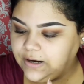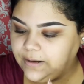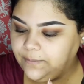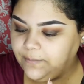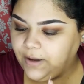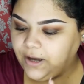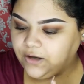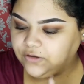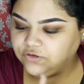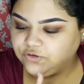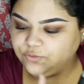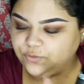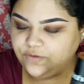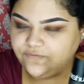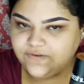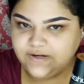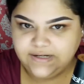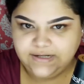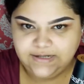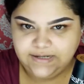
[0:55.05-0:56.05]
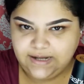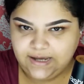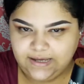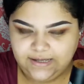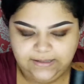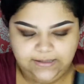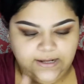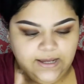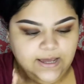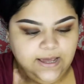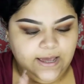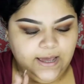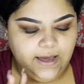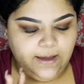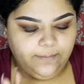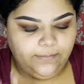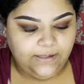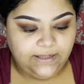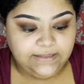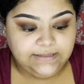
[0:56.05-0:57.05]
about $12.99
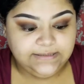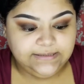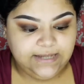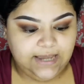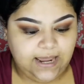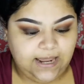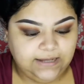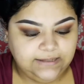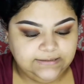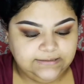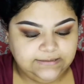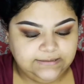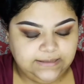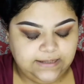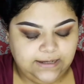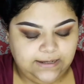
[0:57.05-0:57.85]
plus tax.